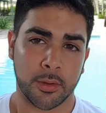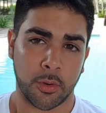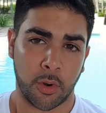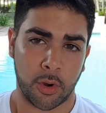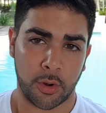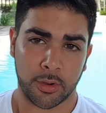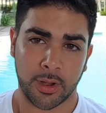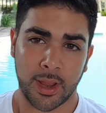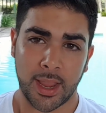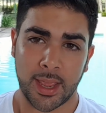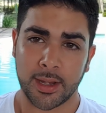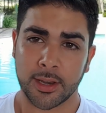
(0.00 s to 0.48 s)

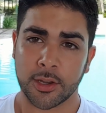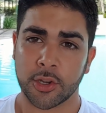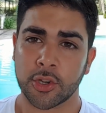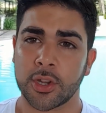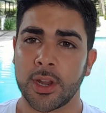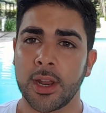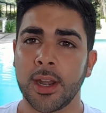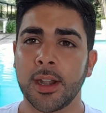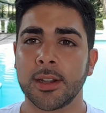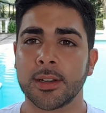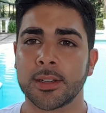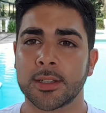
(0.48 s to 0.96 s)
organic
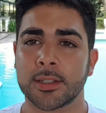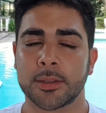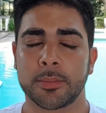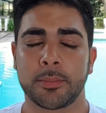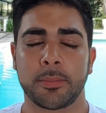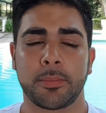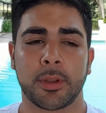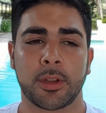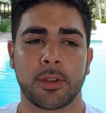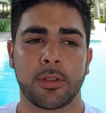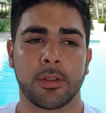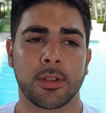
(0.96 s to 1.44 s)
shares,
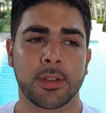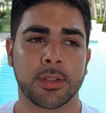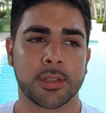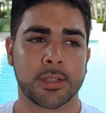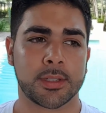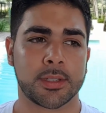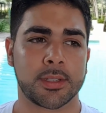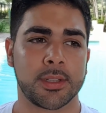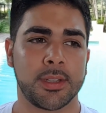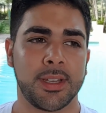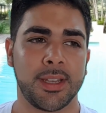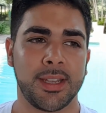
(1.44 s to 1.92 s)

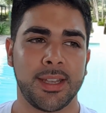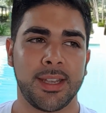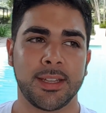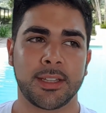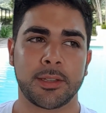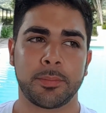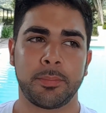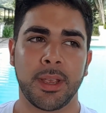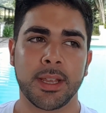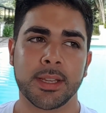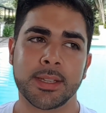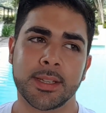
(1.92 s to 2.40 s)
because
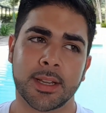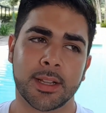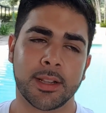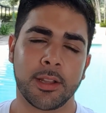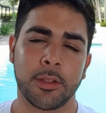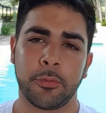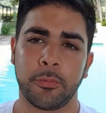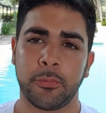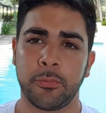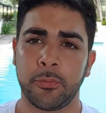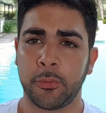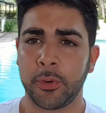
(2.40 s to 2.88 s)
it's
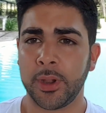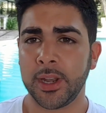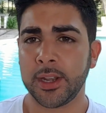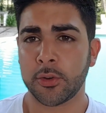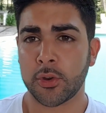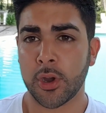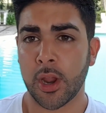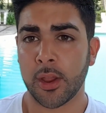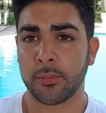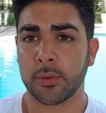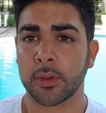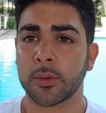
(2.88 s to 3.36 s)
basically free
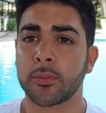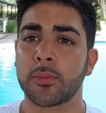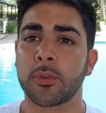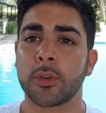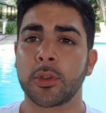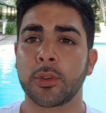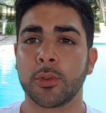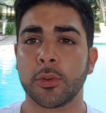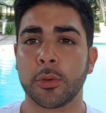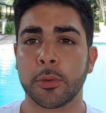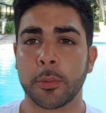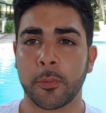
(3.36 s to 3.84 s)
traffic for
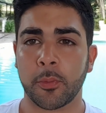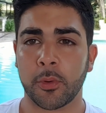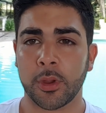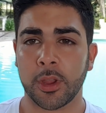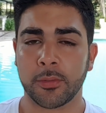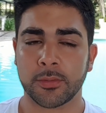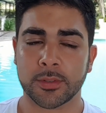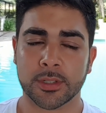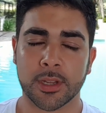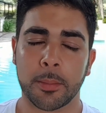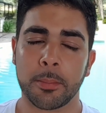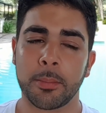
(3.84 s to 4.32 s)
you.
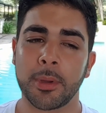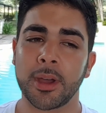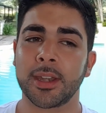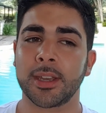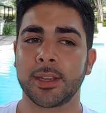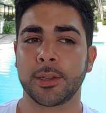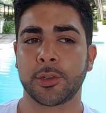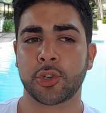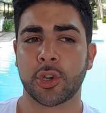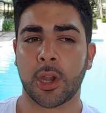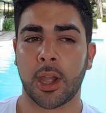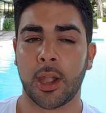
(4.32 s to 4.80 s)
If
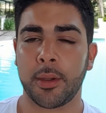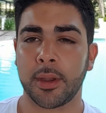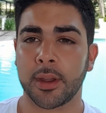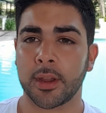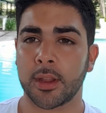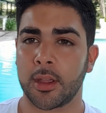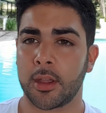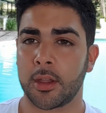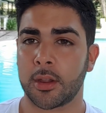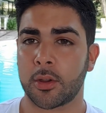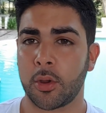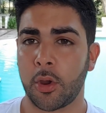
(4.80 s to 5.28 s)
somebody is
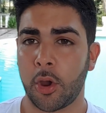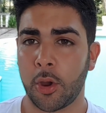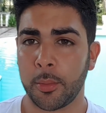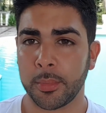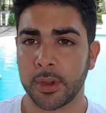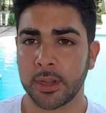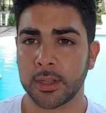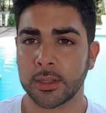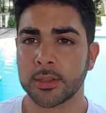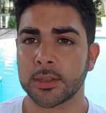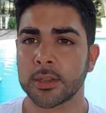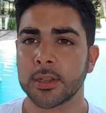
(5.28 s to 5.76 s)
sharing a
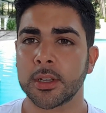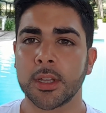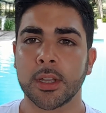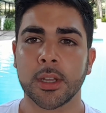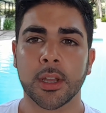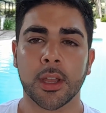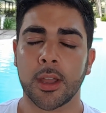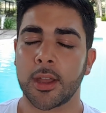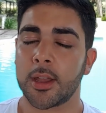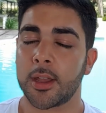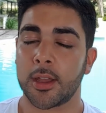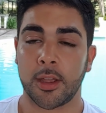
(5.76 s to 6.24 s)
comment,
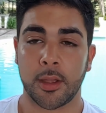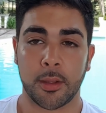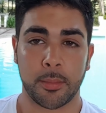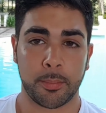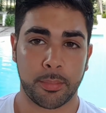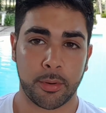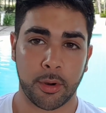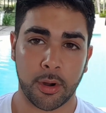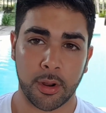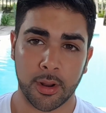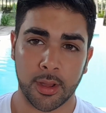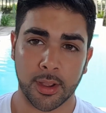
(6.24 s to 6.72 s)

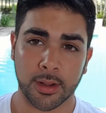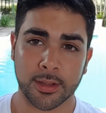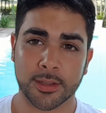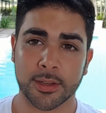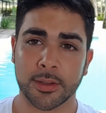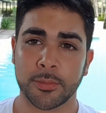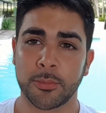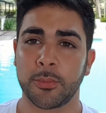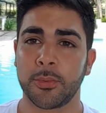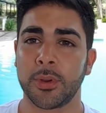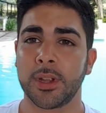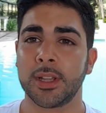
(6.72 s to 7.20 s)

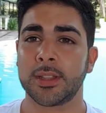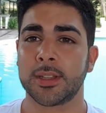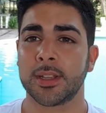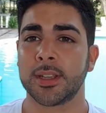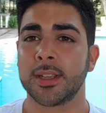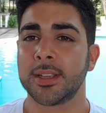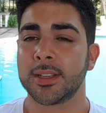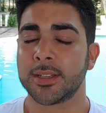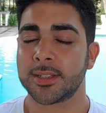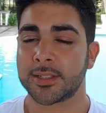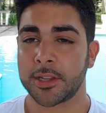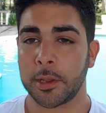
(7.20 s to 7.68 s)
product with
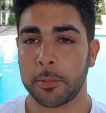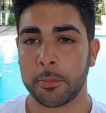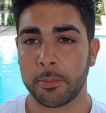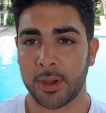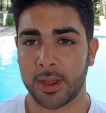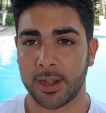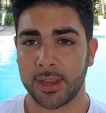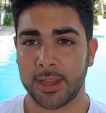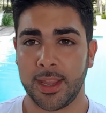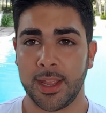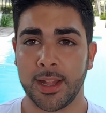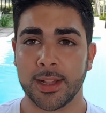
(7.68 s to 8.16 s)

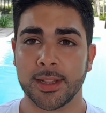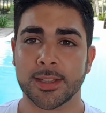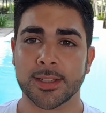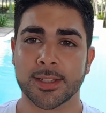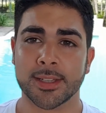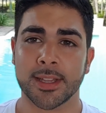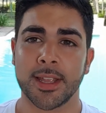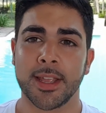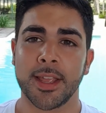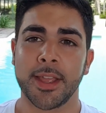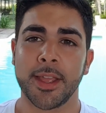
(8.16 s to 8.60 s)
somebody else,